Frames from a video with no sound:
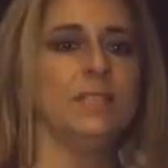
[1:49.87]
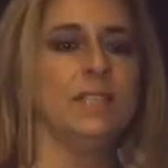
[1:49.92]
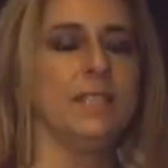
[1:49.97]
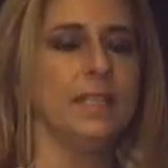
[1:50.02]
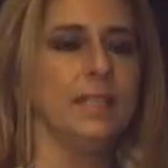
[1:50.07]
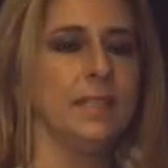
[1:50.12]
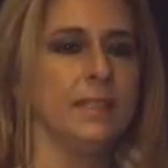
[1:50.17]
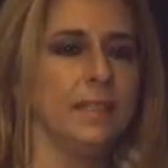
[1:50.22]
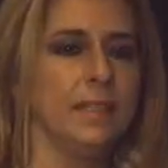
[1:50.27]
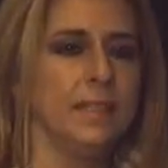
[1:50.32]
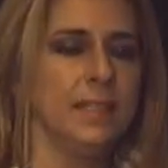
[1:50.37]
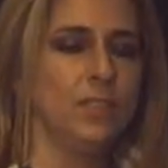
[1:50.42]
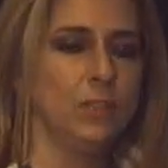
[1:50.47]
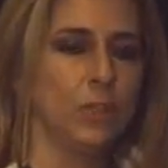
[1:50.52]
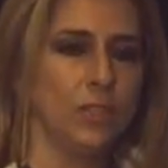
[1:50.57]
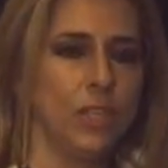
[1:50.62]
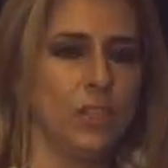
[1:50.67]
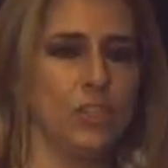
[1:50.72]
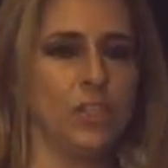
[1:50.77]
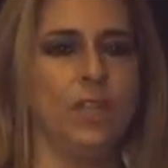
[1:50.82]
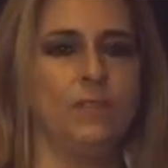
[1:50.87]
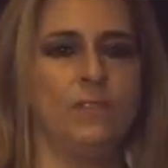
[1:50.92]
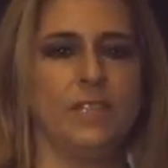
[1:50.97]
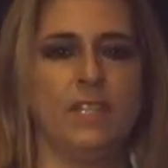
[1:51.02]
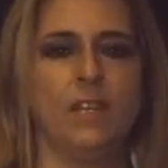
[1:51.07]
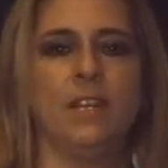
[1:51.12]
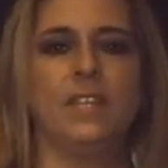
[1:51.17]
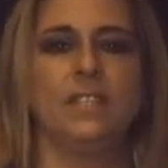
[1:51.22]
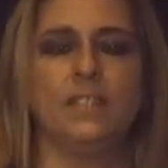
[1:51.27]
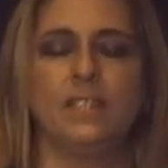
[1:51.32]
the uh, introduction of
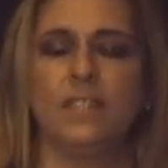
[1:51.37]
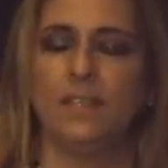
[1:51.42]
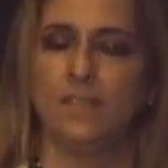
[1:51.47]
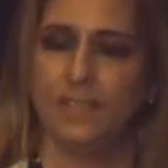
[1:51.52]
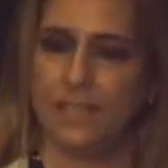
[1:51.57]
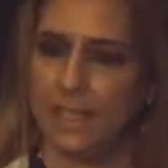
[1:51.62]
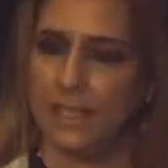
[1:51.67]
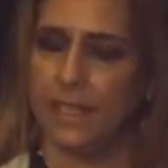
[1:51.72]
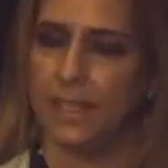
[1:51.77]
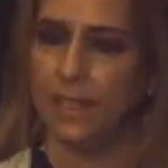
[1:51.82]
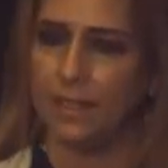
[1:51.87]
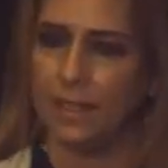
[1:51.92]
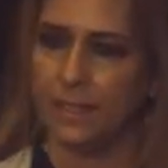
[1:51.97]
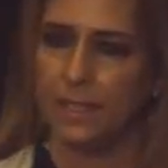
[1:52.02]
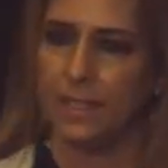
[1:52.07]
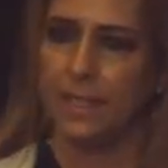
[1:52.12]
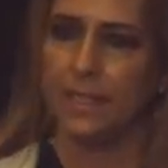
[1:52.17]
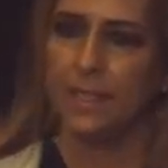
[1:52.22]
the container,